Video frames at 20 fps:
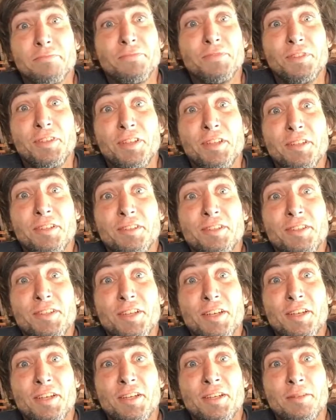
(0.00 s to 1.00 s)
for years
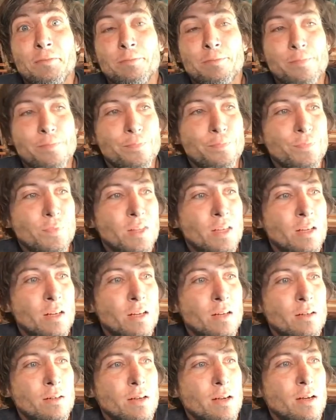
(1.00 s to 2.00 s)
to come, you
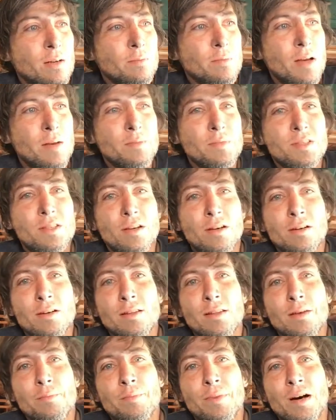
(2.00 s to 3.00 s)
know, and I'm sorry
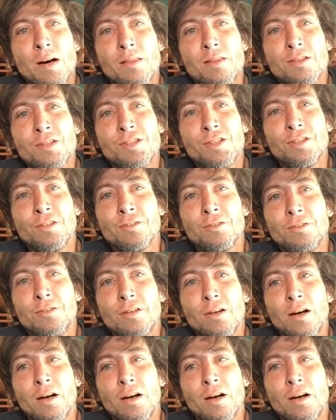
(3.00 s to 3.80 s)
that bothers you.